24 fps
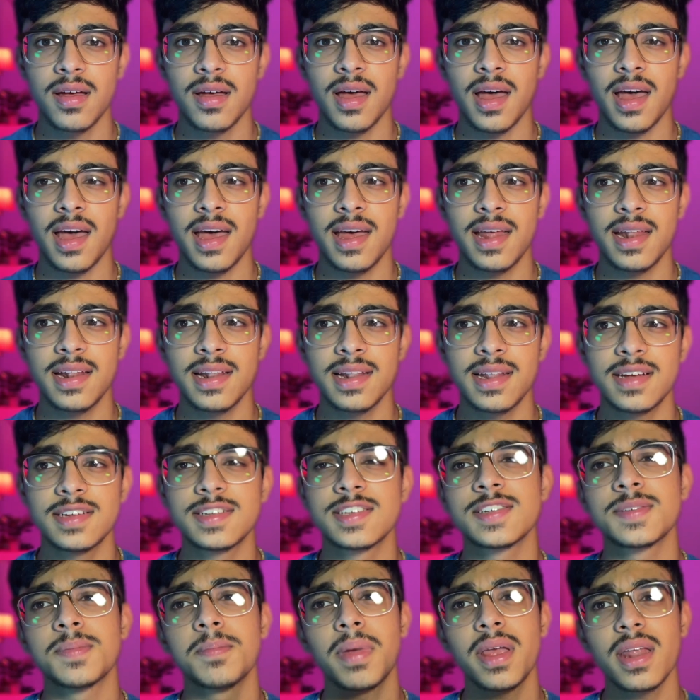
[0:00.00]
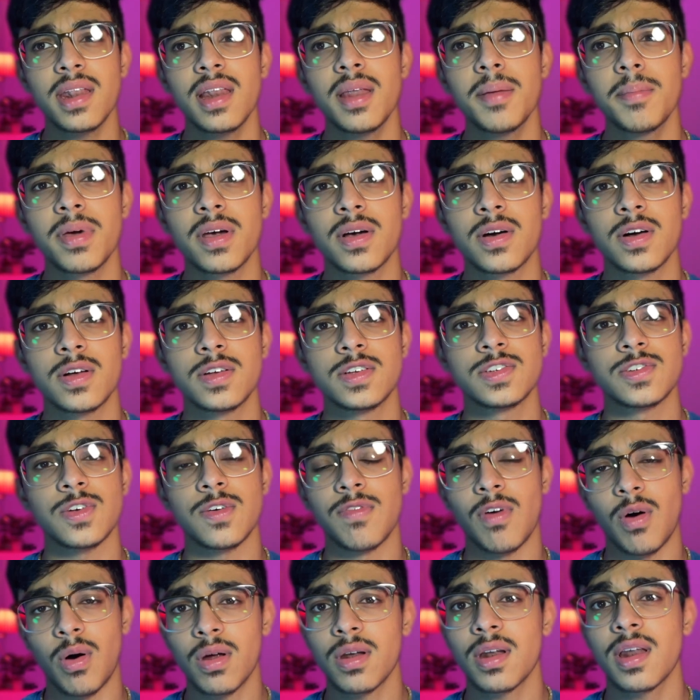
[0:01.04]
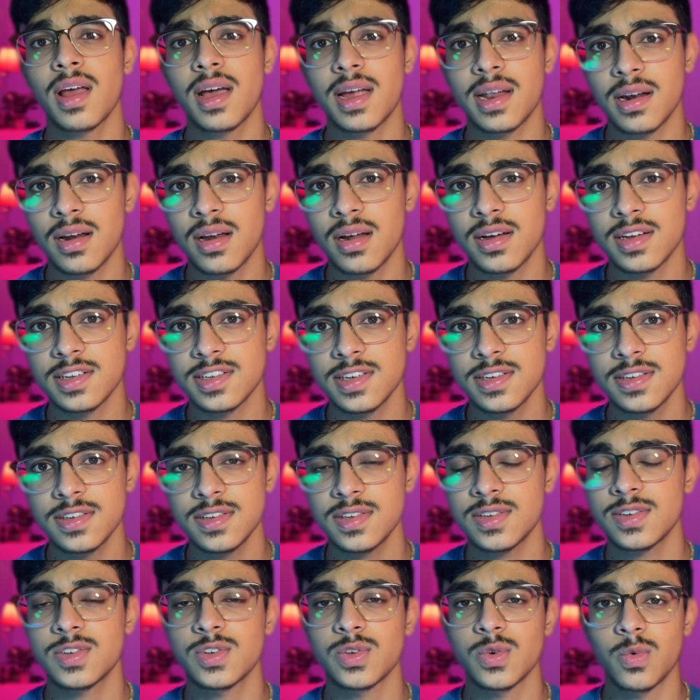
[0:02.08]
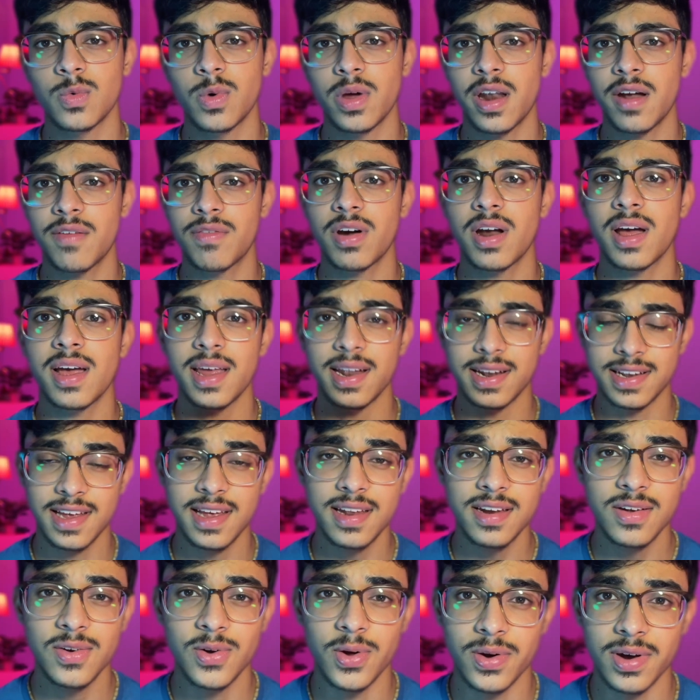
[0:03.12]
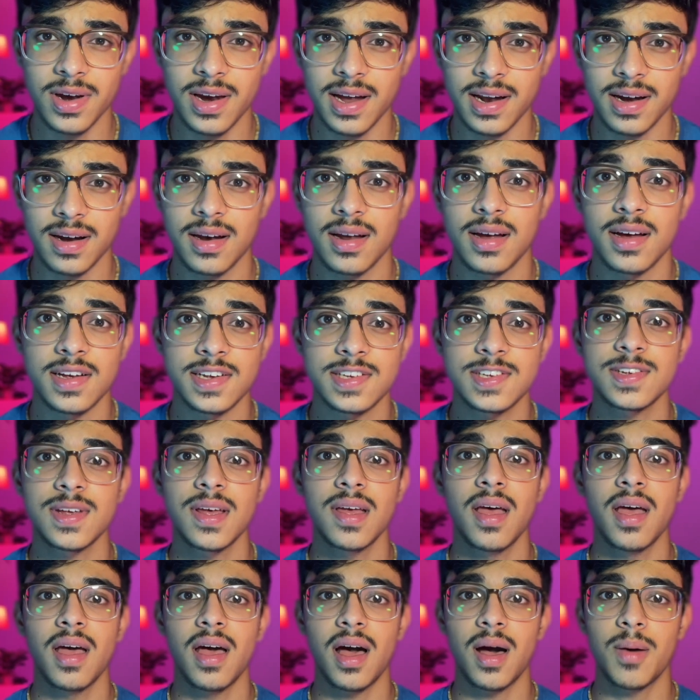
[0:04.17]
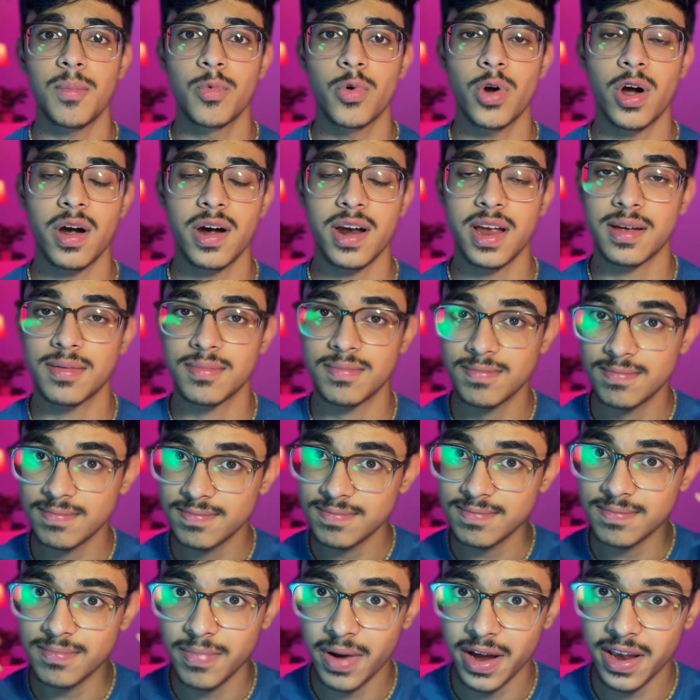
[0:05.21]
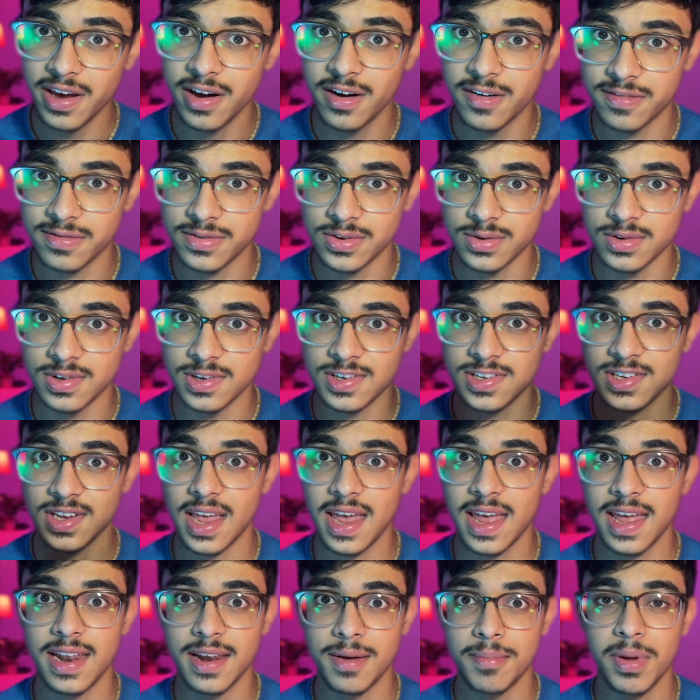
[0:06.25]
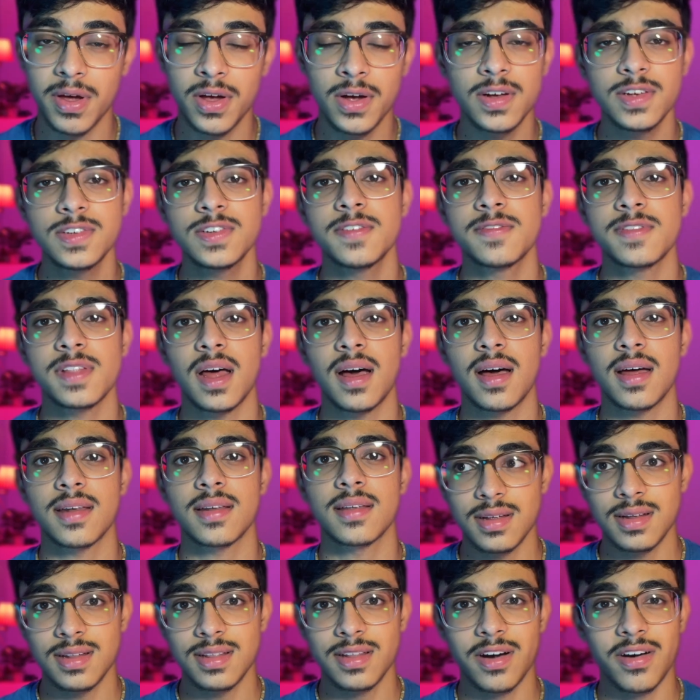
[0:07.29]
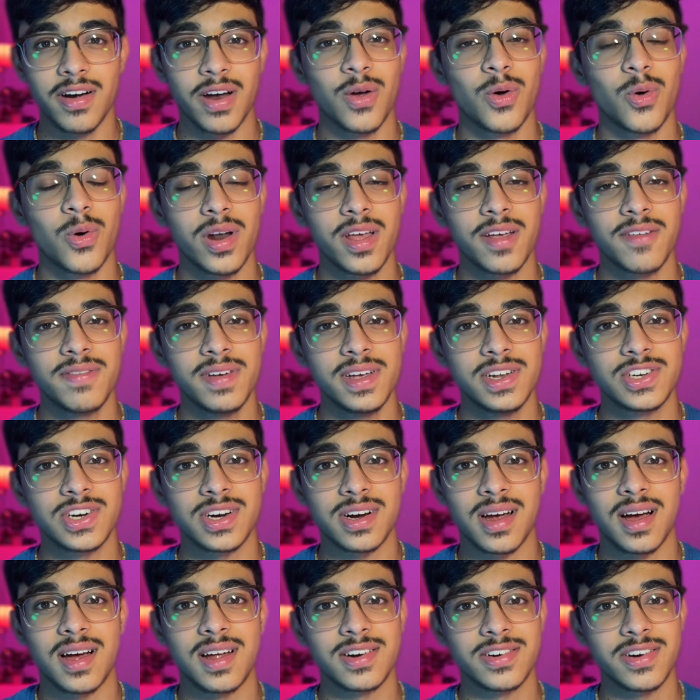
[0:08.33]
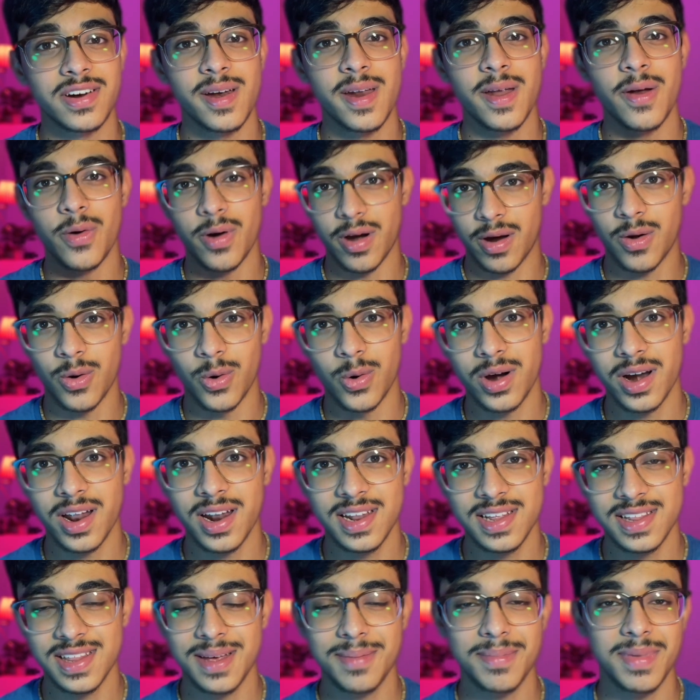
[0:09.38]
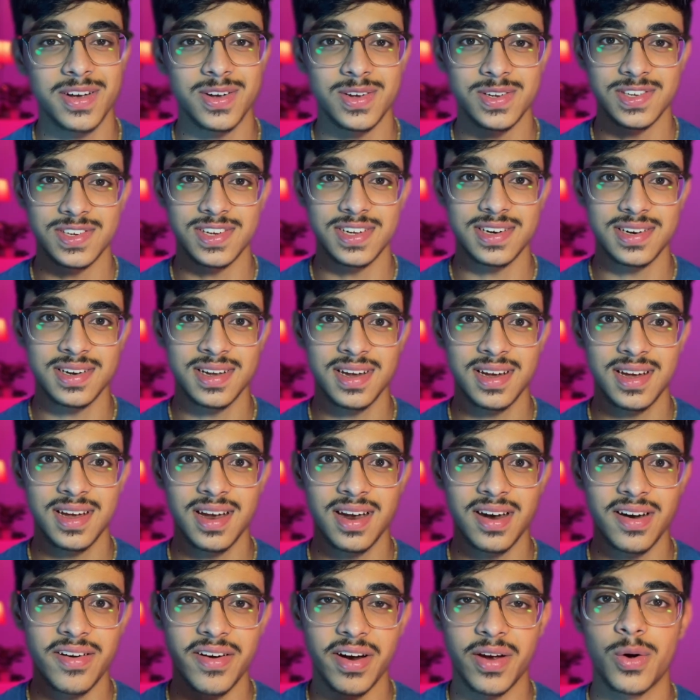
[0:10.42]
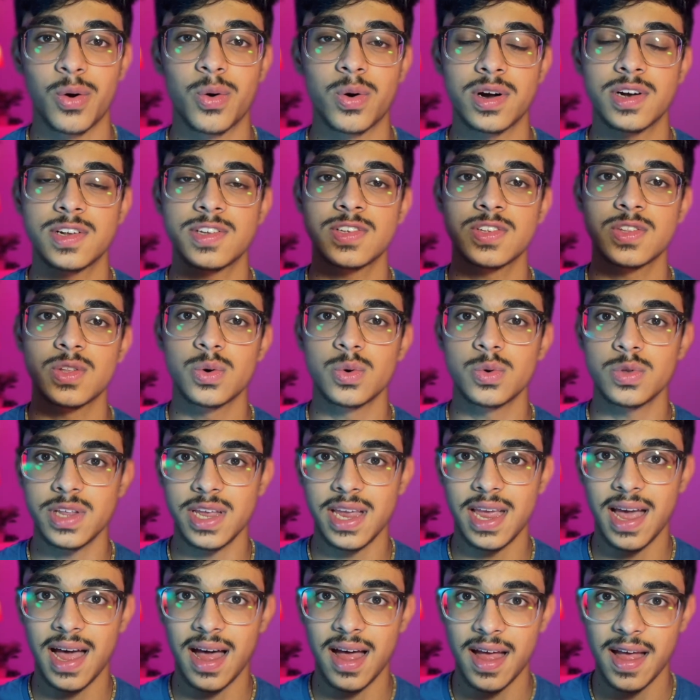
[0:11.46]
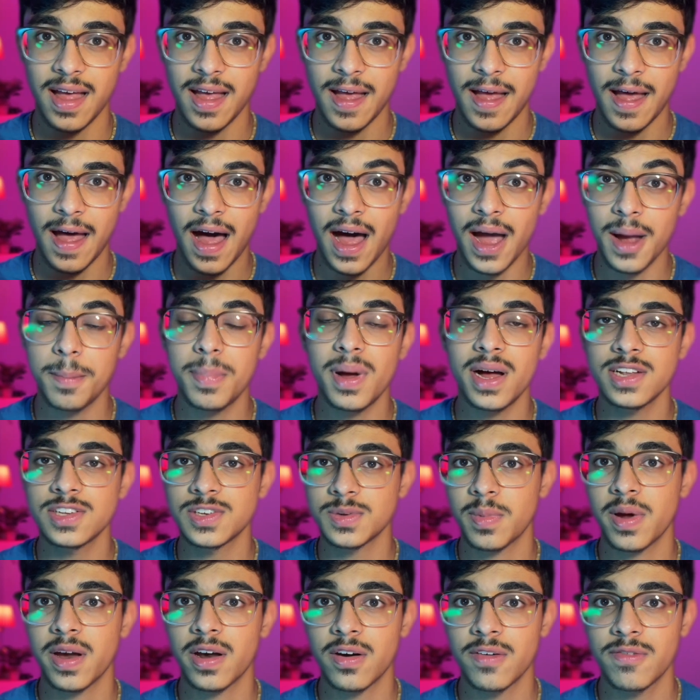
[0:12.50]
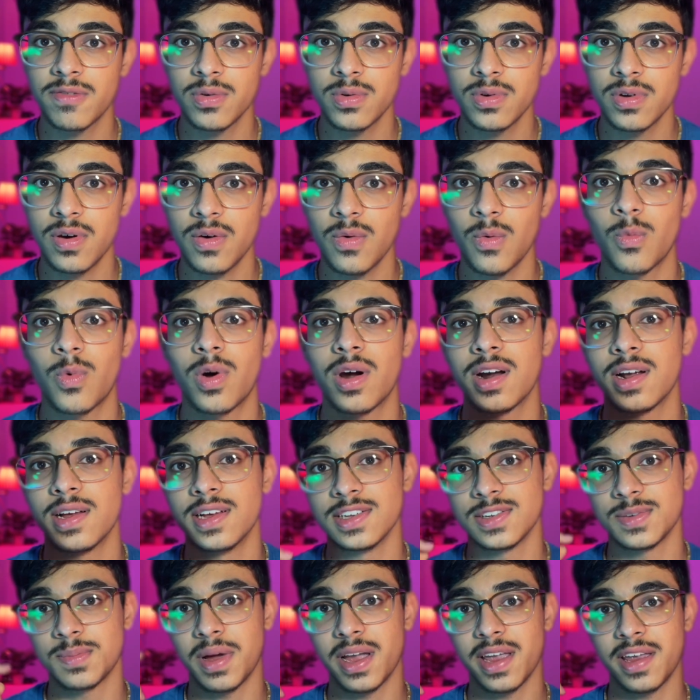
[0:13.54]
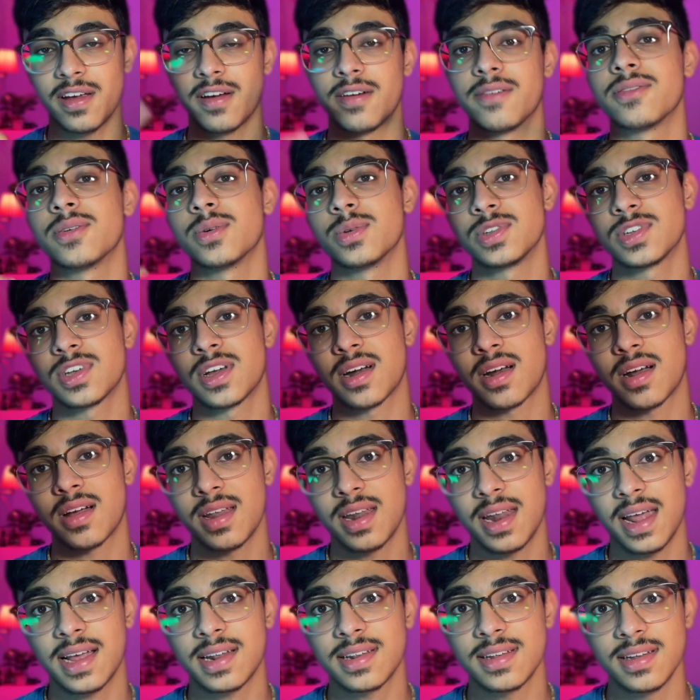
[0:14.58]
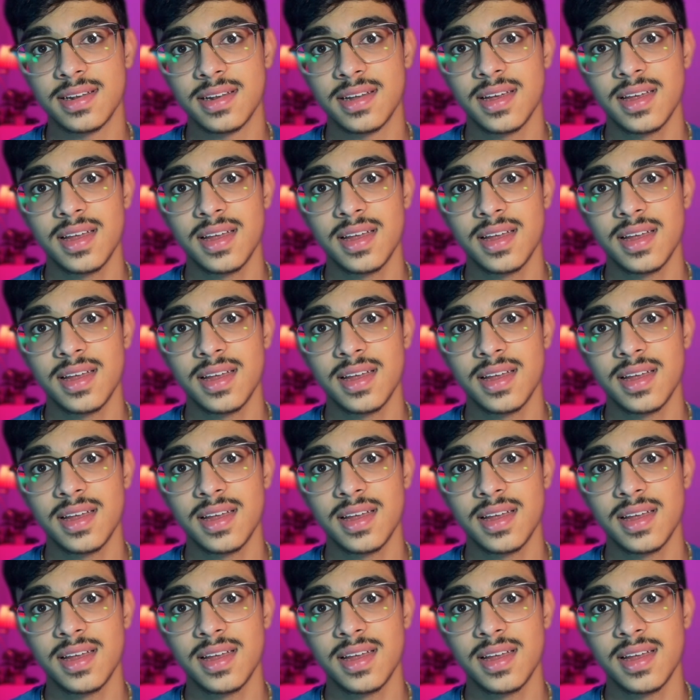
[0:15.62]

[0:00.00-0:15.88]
and that's mainly because of online classes. So whenever I attend an online class, I'm wearing my earphones, and because of that, the recording feature can't really record anything because it records through the iPad's microphone, whereas my earphones are connected